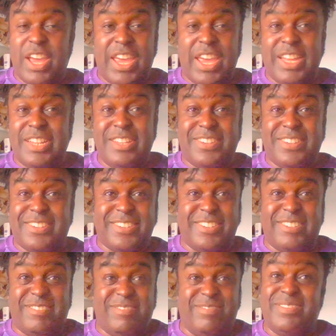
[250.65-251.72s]
and
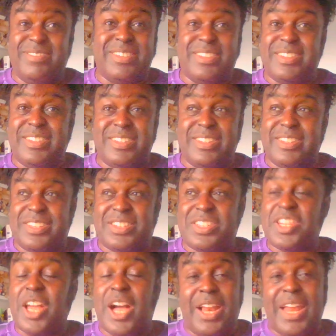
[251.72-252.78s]

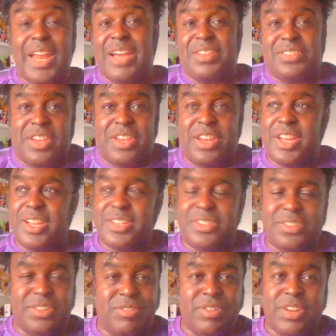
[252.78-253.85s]
style out an
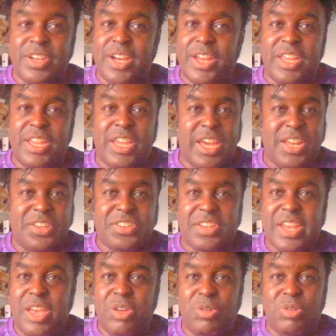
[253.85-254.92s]
answer regarding Kane
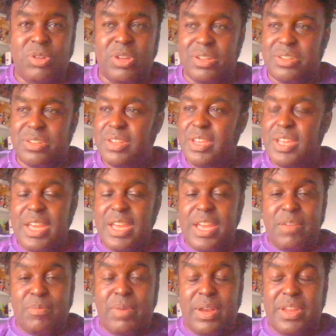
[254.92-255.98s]
staying or not.
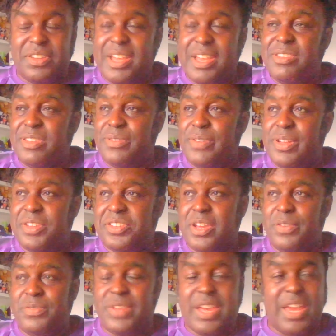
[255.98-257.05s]
By the sounds of it,
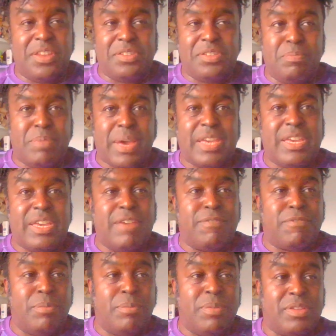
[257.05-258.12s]
Kane isn't back yet
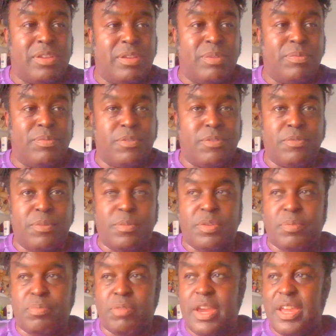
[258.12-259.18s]
from his
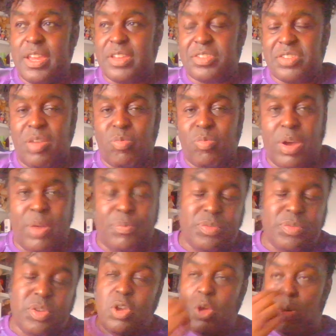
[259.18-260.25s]
break. So
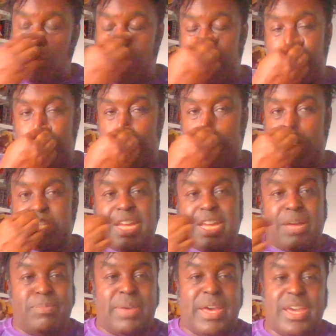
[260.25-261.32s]
when he does
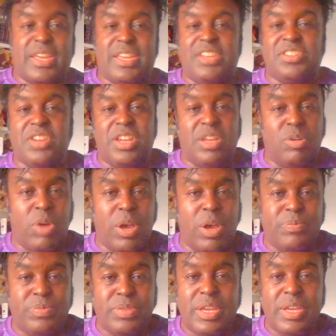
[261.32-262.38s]
come back, he's going
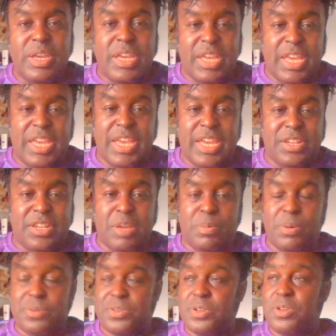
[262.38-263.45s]
to he and
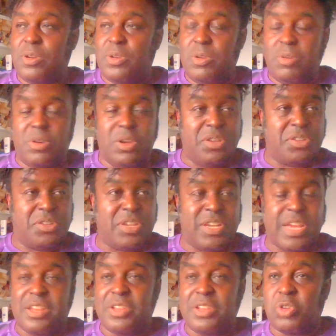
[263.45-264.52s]
Postecoglou are going to sit
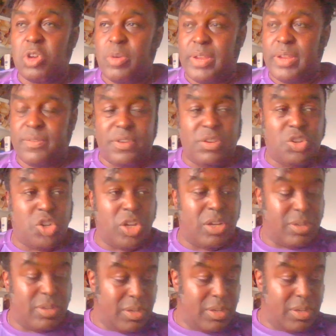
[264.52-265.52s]
down and talk about the future